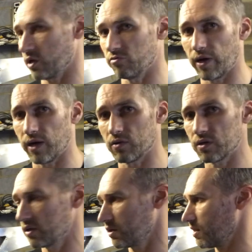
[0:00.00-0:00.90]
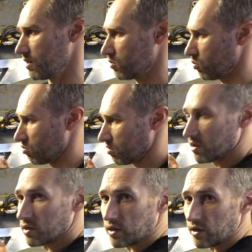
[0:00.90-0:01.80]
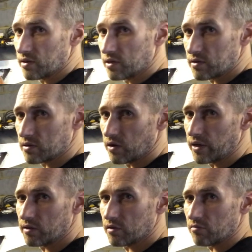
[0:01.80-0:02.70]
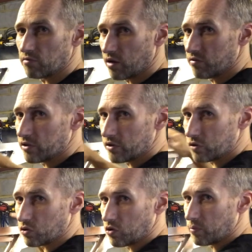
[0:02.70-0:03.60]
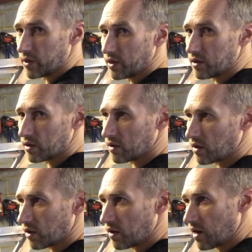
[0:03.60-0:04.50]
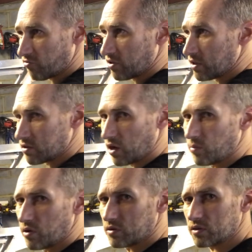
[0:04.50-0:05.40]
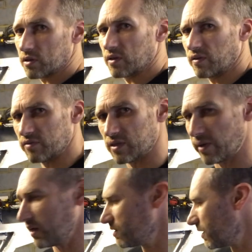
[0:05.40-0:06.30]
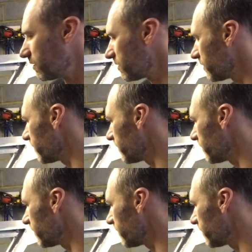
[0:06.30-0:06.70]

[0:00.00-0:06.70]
all the way round the door. Is inside rather than the door being covering the entire box. Does that make any sense?